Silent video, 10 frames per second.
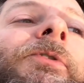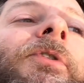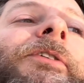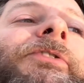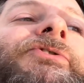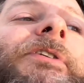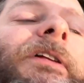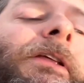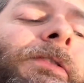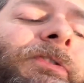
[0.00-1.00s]
far as a
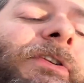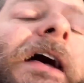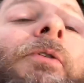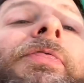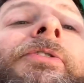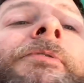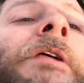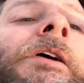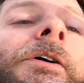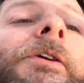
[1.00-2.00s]
trail in the south,
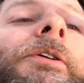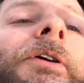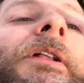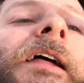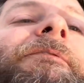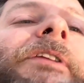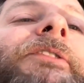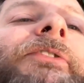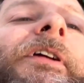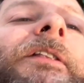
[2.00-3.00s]
you're going to have
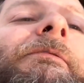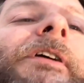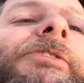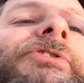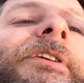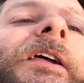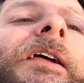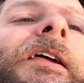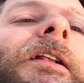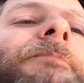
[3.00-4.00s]
decent elevation
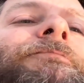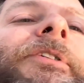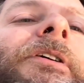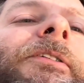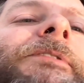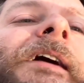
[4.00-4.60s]
gain. You know, it's